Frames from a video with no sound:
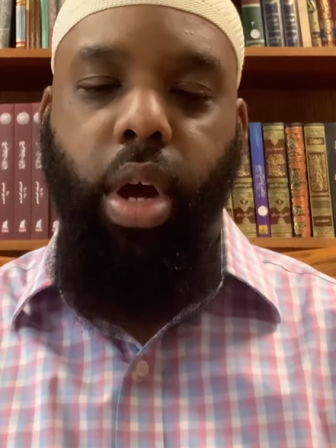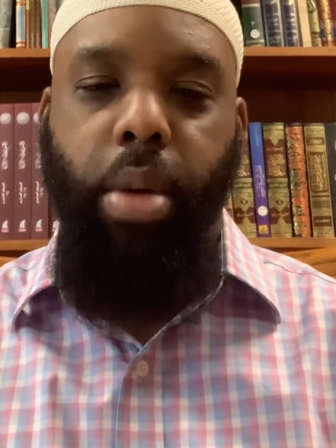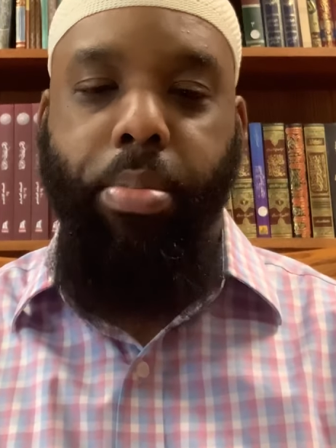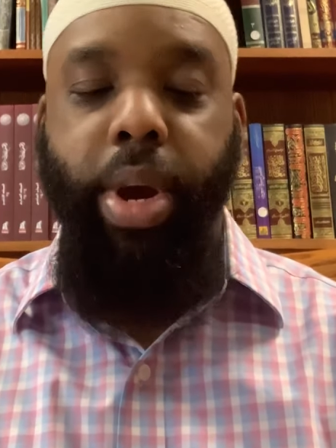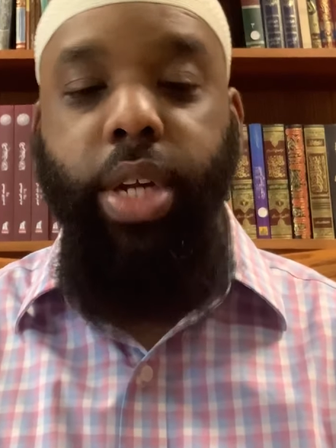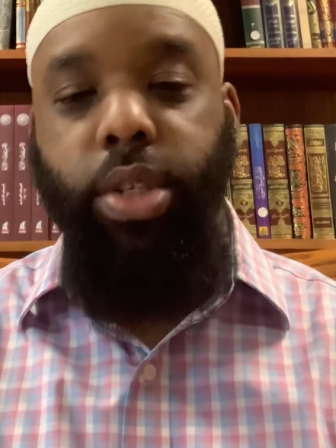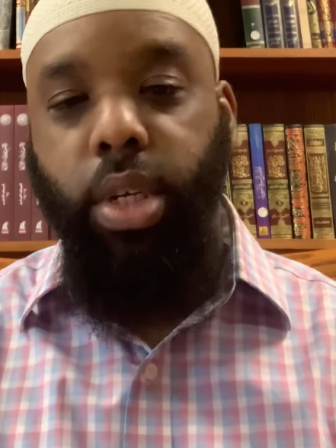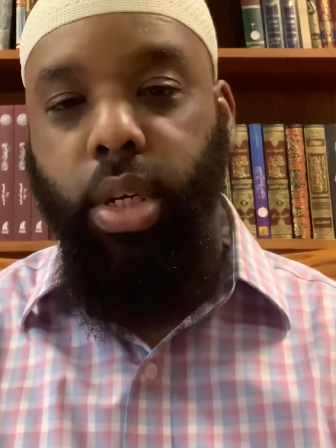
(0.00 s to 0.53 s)
a
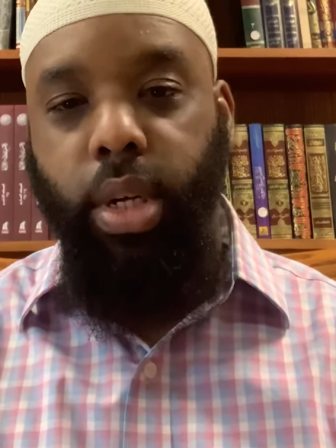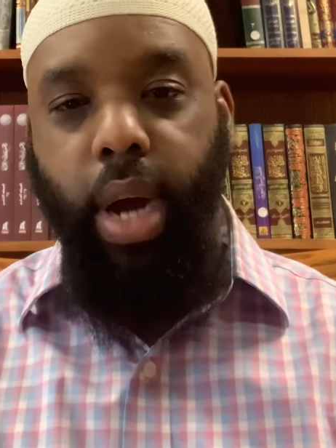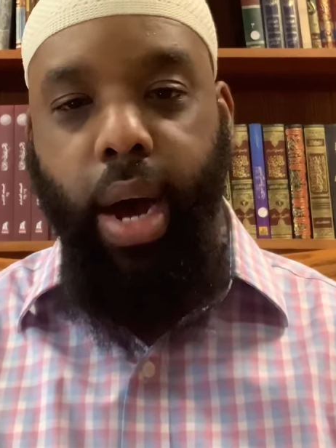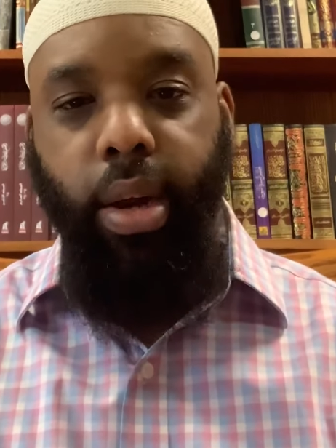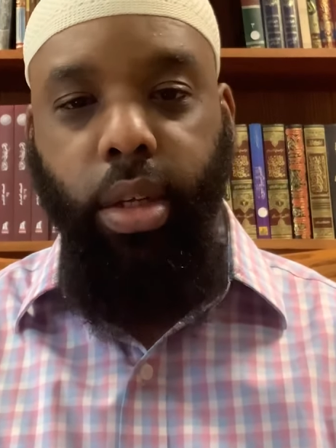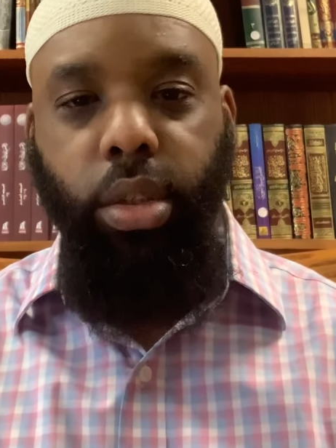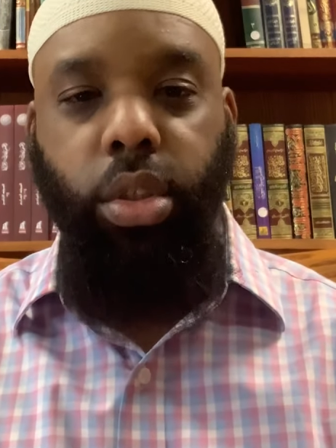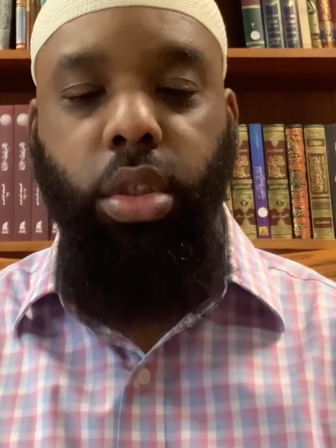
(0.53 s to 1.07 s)
basic
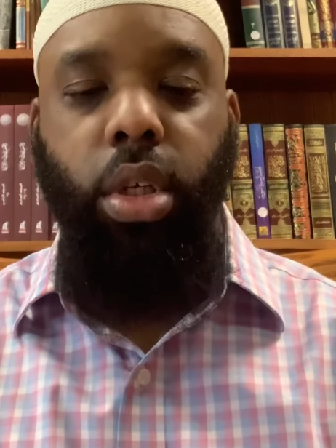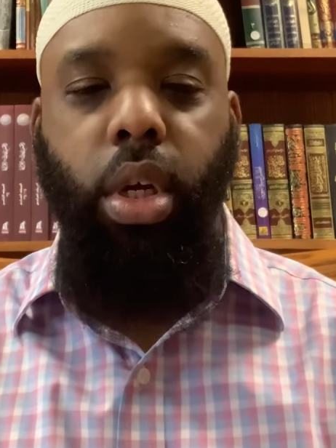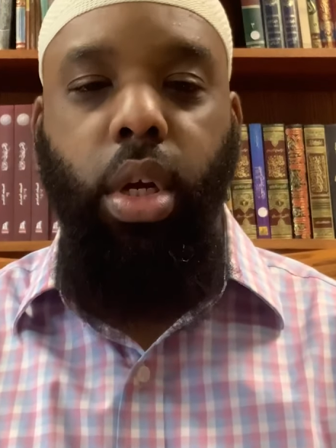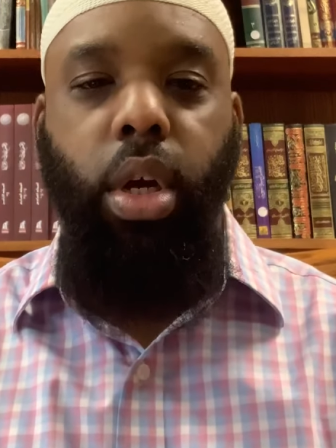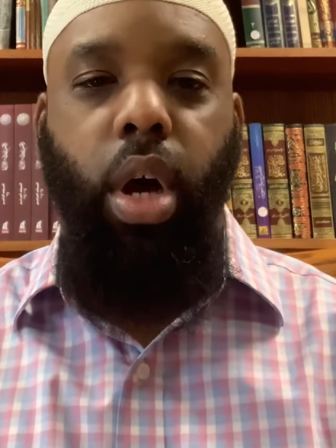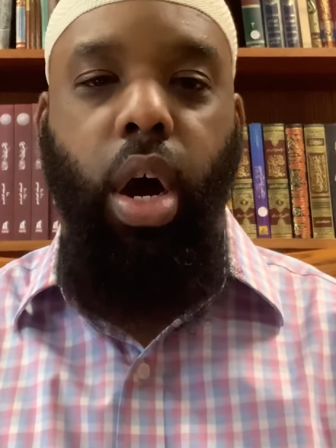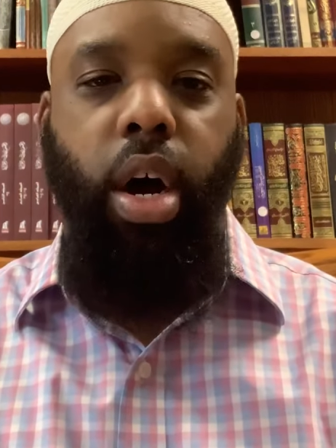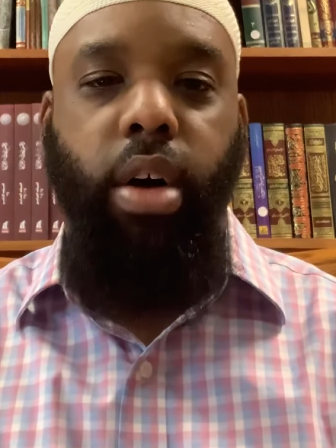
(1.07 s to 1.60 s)
knowledge
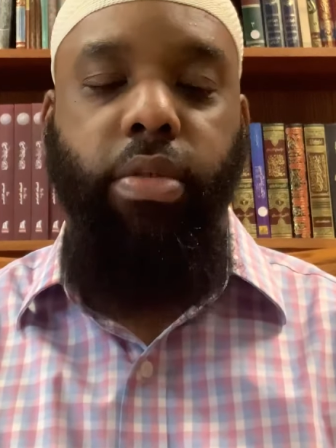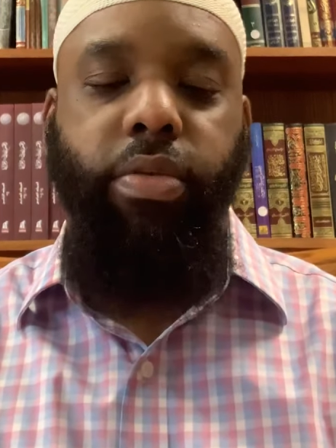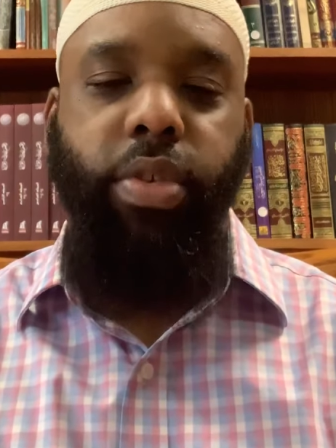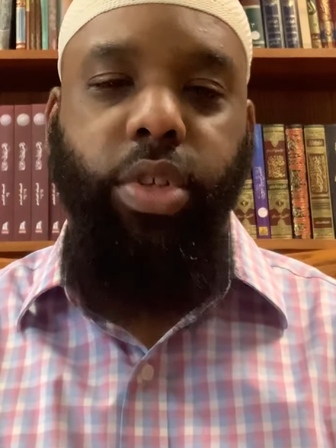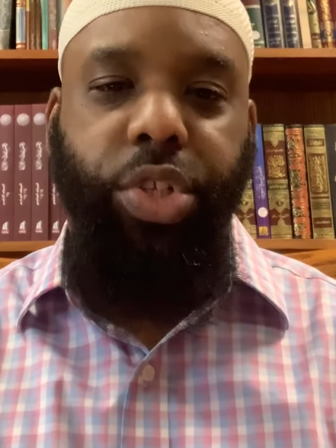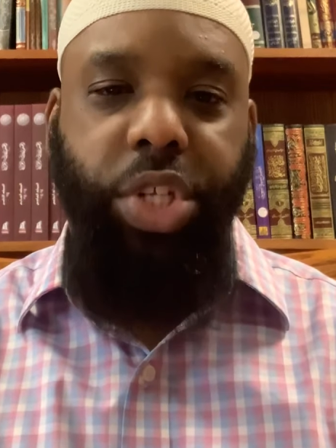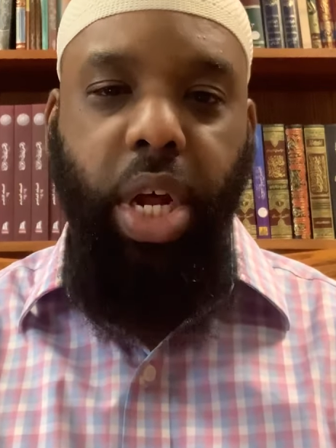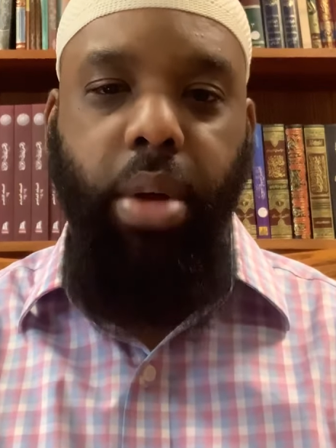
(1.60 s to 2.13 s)
of
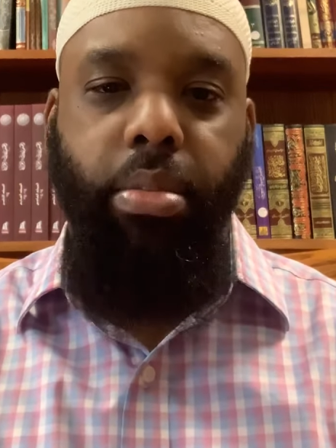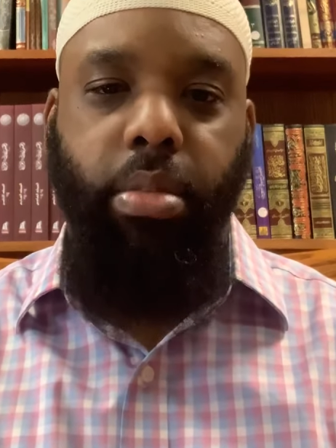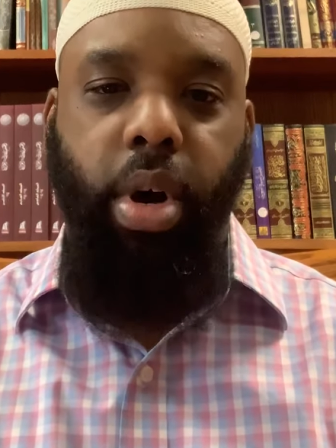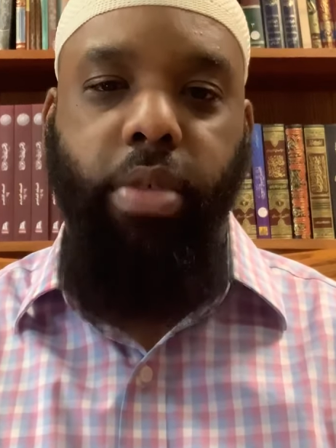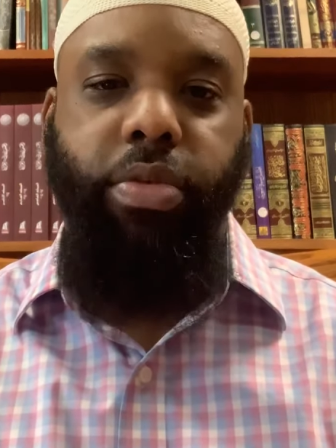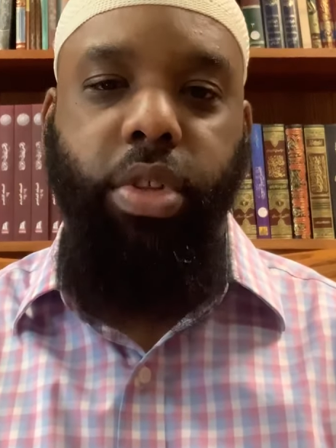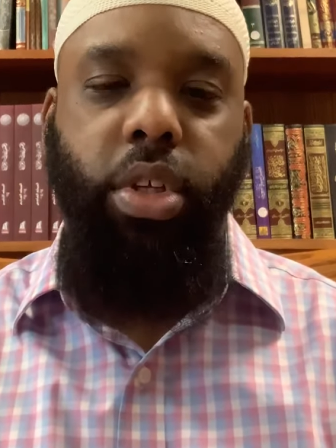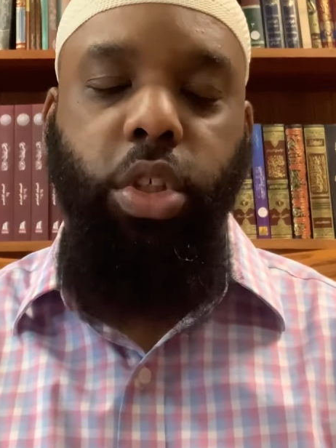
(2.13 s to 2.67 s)
some
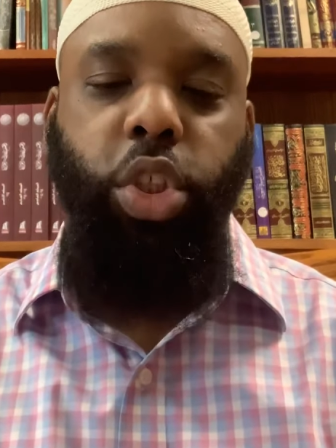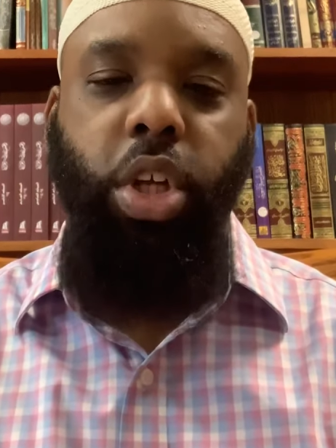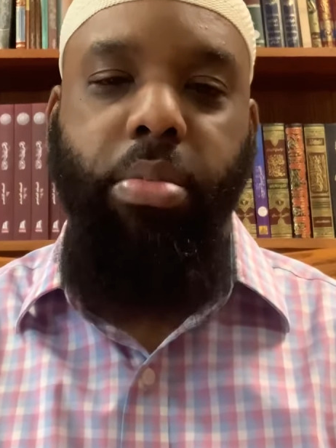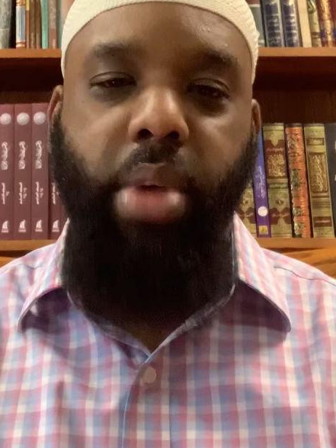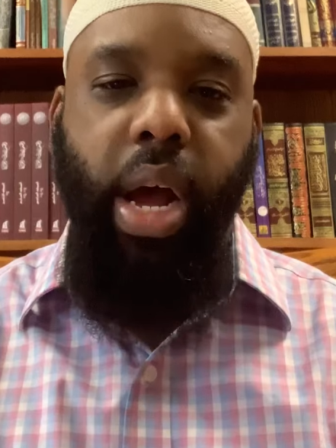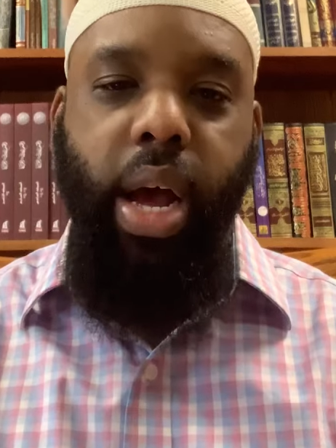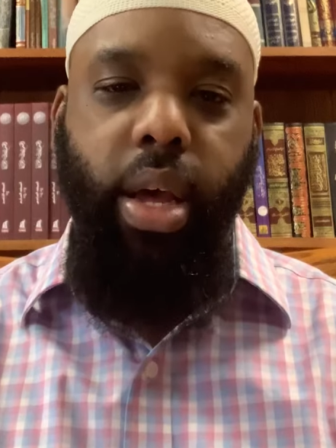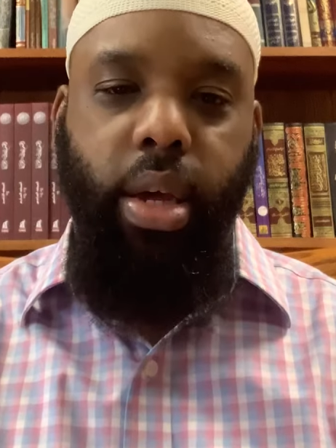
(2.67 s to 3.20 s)
of the
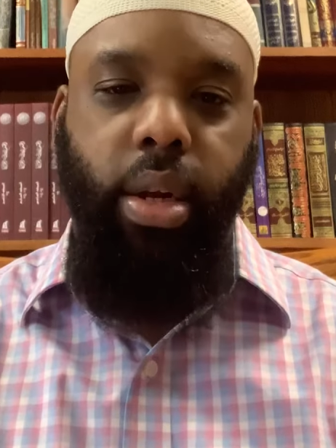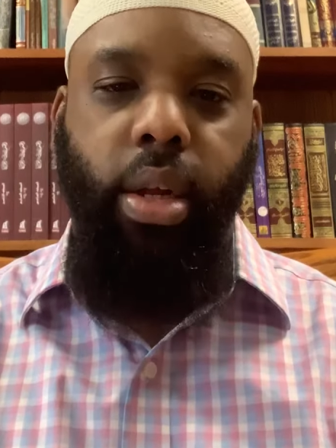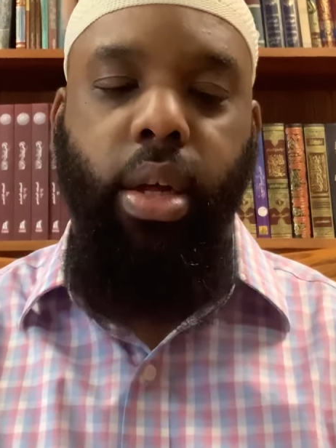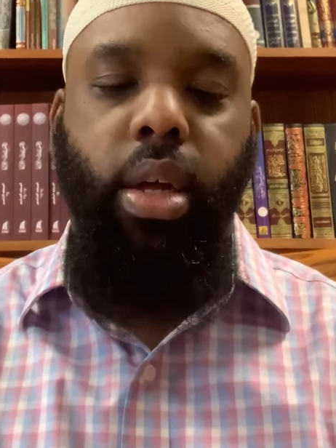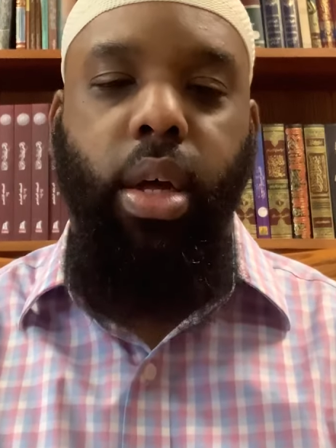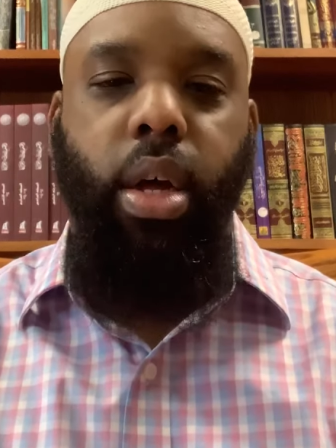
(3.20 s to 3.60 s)
shama'il